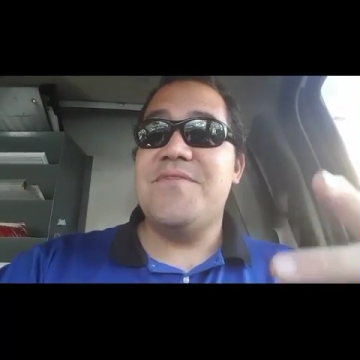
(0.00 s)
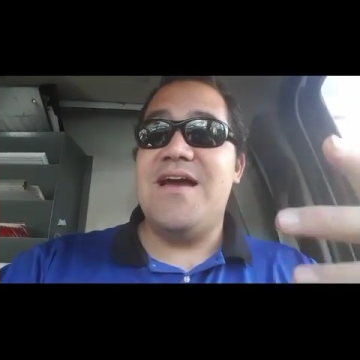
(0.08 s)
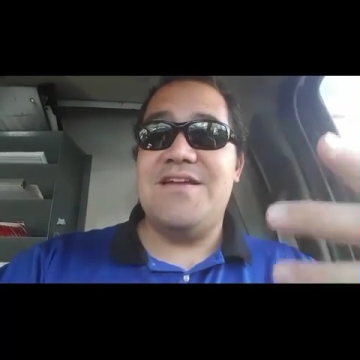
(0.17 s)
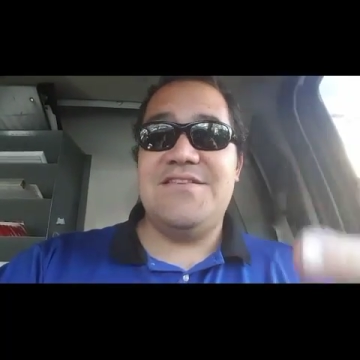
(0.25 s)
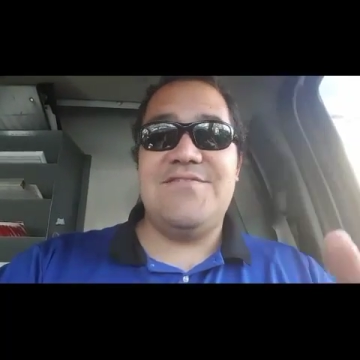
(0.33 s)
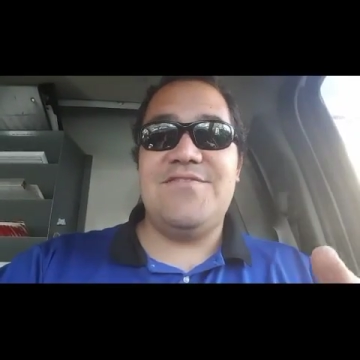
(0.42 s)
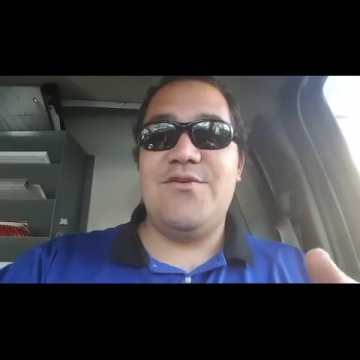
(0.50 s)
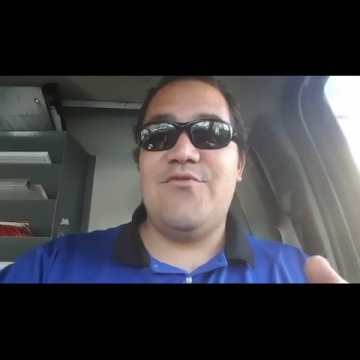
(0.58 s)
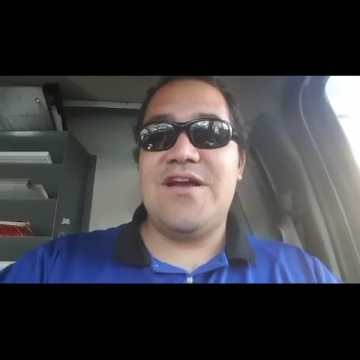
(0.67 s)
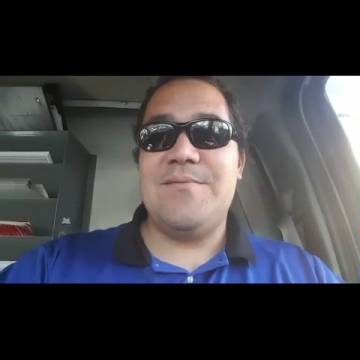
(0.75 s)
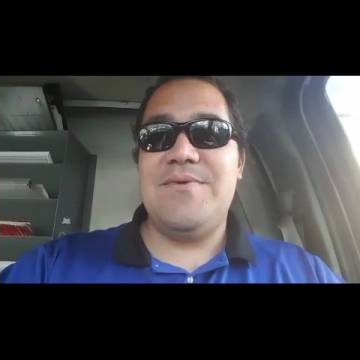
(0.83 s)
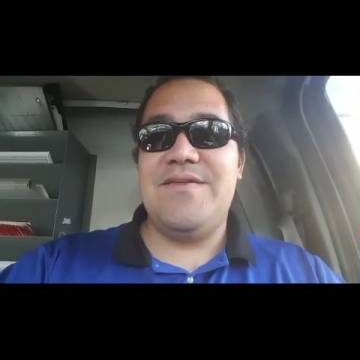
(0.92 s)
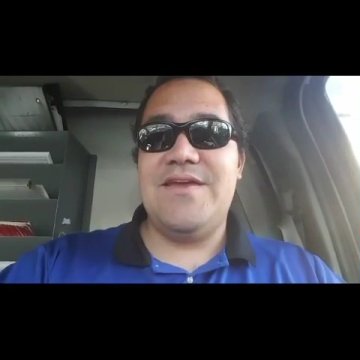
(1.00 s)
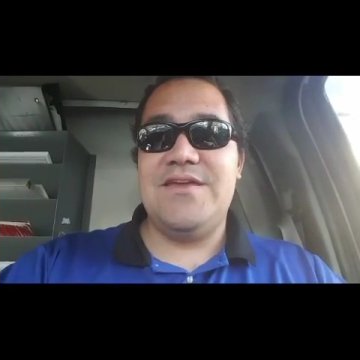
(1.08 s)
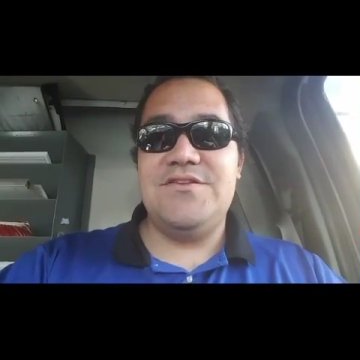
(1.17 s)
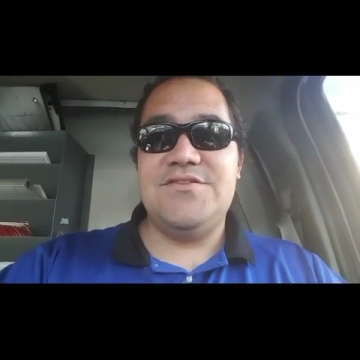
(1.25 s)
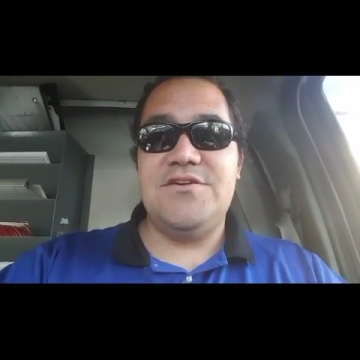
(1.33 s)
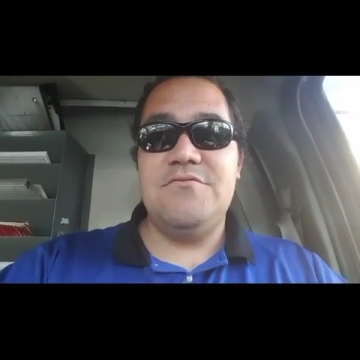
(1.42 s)
I definitely recommend that
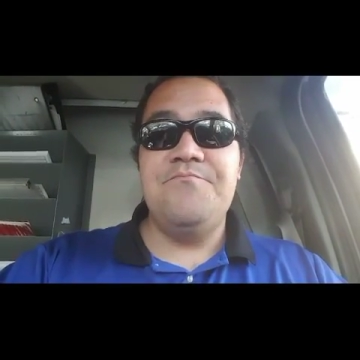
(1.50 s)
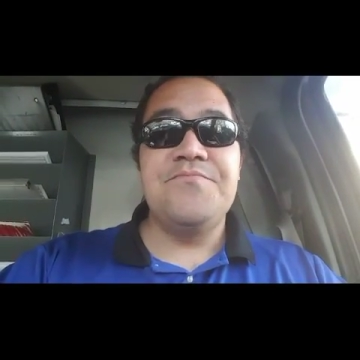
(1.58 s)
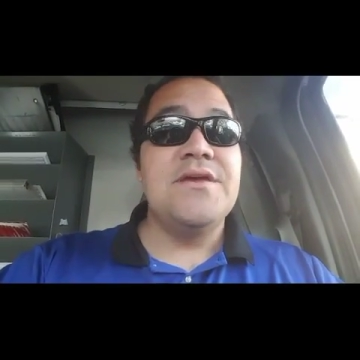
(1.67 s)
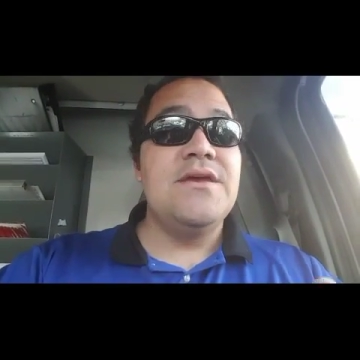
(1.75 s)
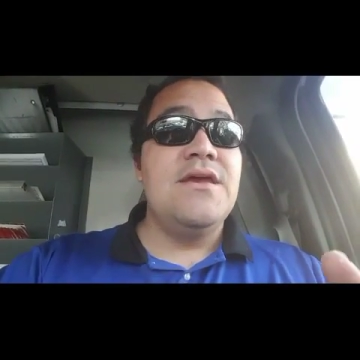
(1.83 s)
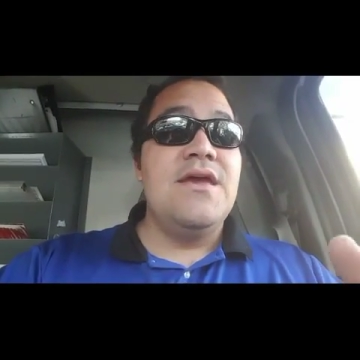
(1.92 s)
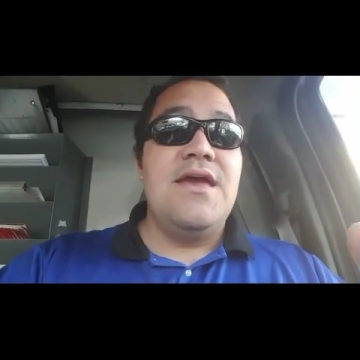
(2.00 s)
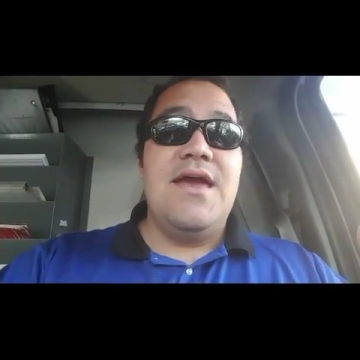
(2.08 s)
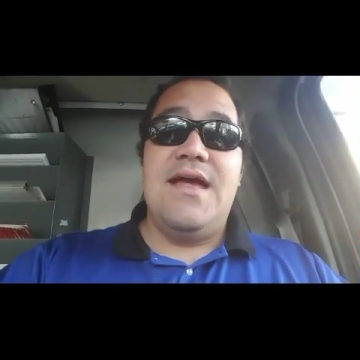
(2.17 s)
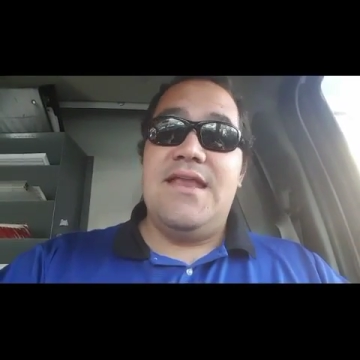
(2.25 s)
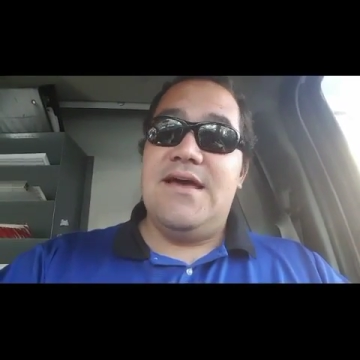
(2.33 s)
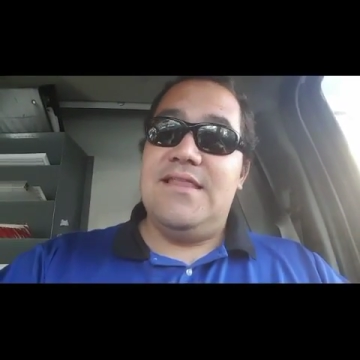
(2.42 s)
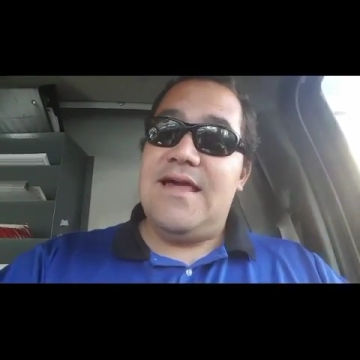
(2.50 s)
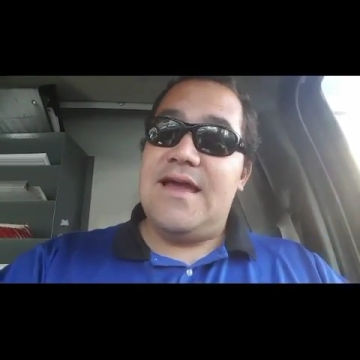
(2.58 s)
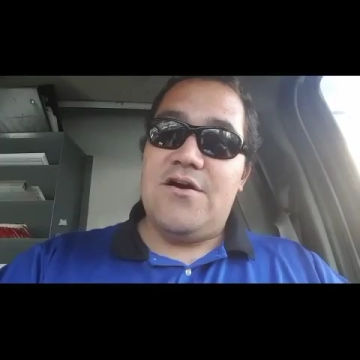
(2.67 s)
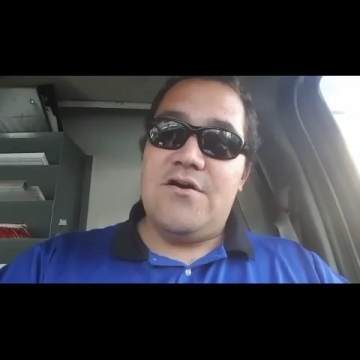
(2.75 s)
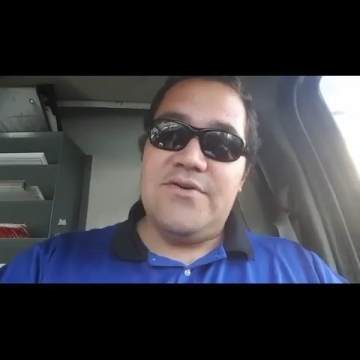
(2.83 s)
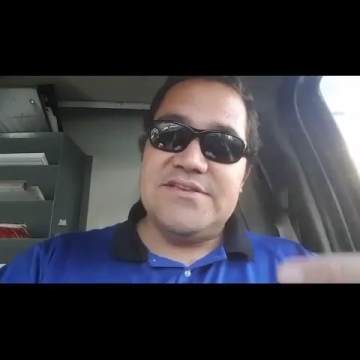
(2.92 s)
you do. And
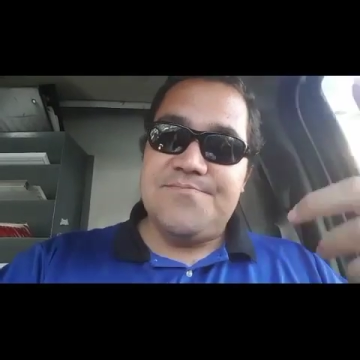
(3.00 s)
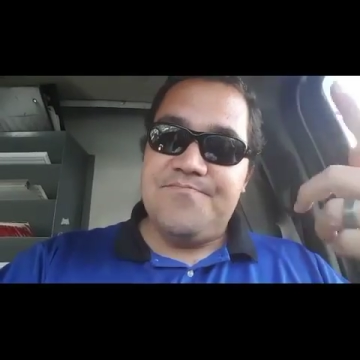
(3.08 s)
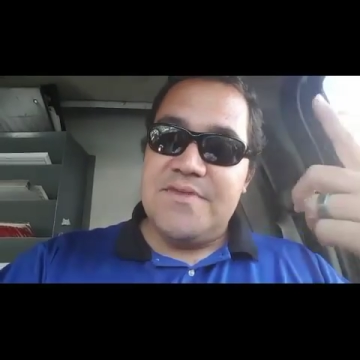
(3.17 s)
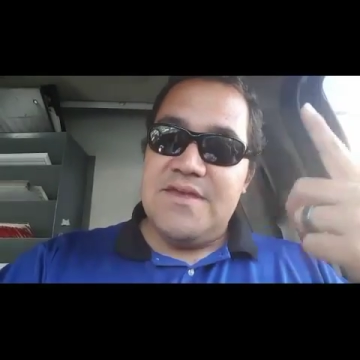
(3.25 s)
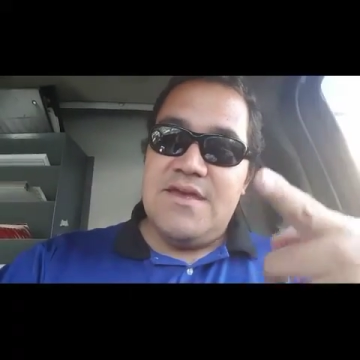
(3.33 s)
like always,